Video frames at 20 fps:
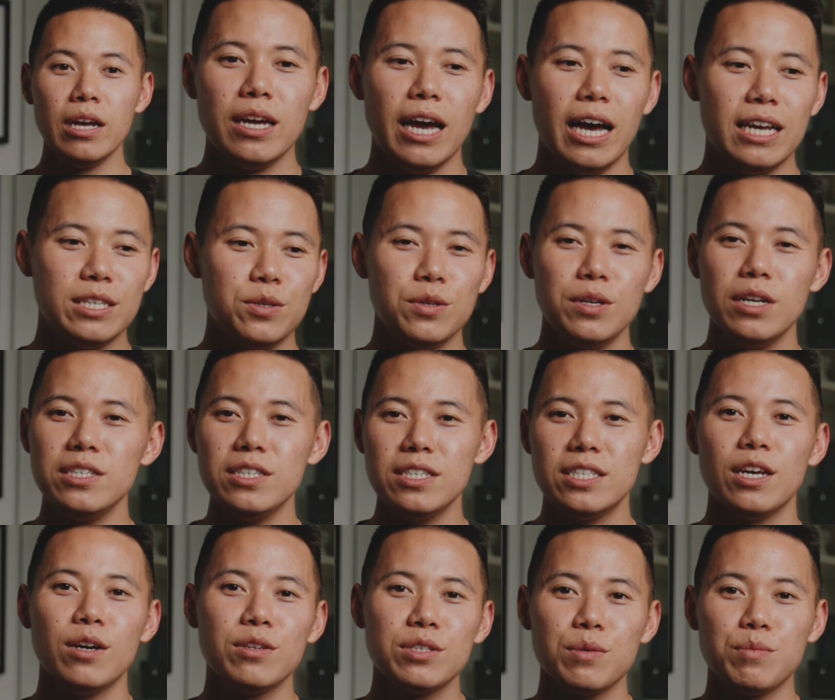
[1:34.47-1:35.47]
As soon as you
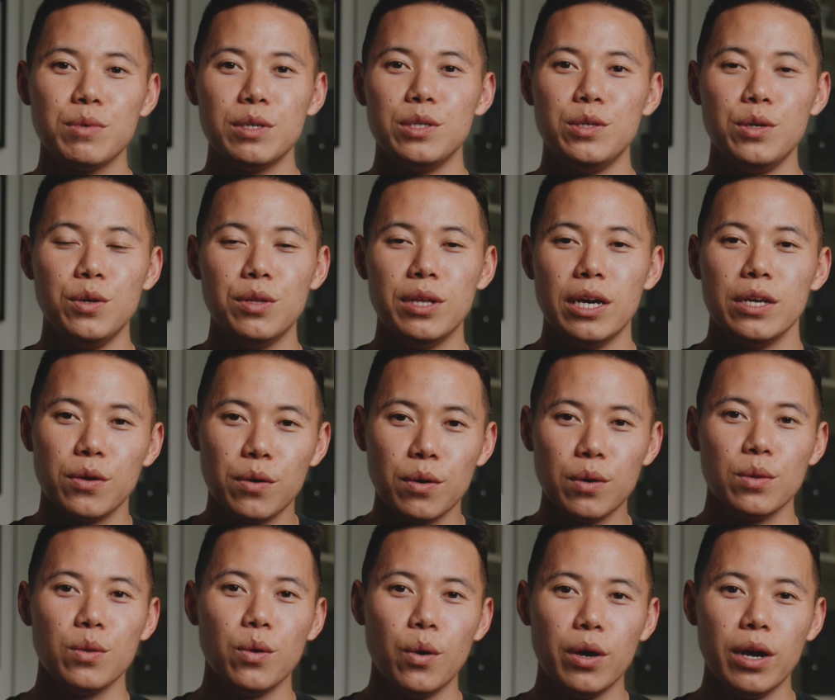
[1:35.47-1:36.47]
tell someone new that you're a
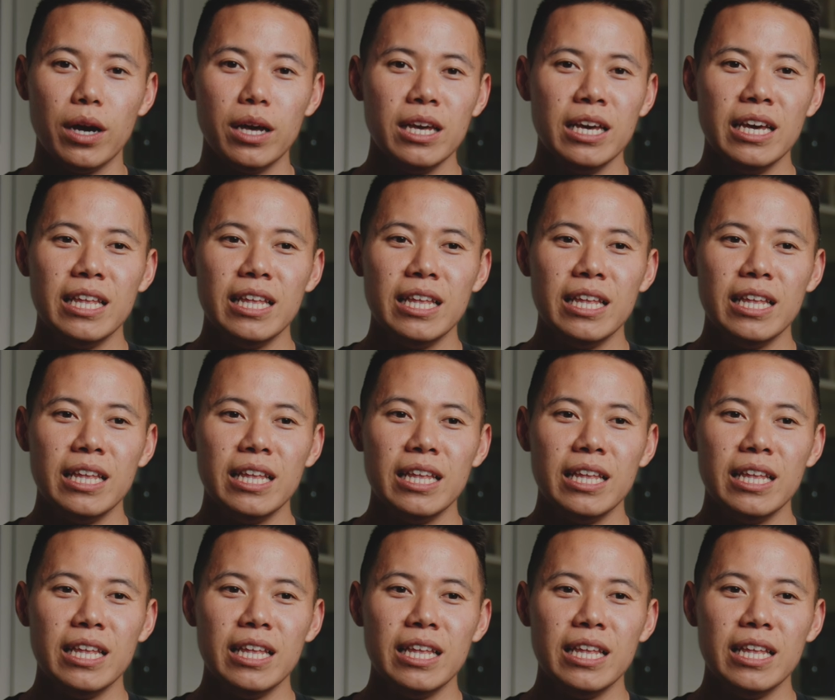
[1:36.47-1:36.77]
lawyer,